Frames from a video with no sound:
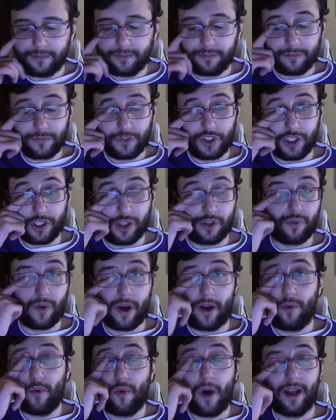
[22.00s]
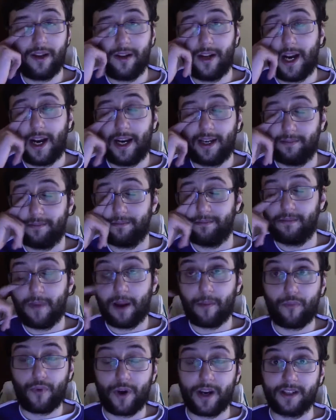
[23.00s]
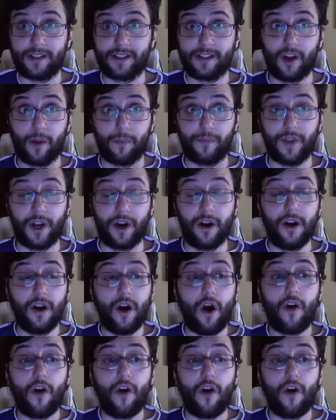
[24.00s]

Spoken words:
Jesus, why did my brain stop there?